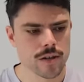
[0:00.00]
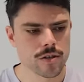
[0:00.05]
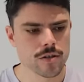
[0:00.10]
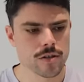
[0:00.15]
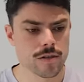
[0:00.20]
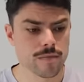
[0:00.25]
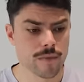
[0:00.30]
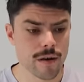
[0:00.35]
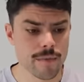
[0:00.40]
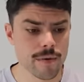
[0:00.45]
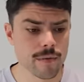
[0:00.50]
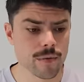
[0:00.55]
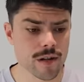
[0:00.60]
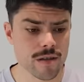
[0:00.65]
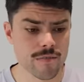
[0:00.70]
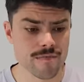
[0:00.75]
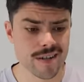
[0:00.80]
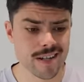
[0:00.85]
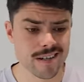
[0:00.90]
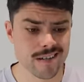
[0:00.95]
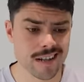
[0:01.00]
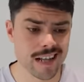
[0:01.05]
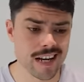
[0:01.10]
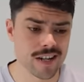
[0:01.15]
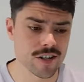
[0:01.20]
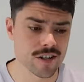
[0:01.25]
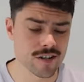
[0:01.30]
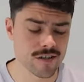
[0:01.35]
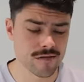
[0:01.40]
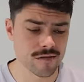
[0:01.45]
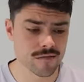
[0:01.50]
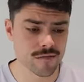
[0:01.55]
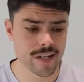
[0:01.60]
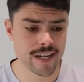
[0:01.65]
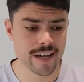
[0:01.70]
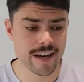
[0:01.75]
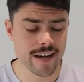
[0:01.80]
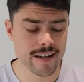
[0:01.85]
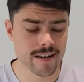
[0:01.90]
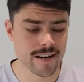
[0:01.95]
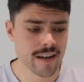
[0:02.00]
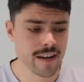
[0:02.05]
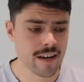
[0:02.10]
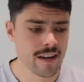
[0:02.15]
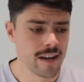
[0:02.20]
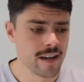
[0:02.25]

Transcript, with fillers: So this might be one of the biggest clashes of the weekend.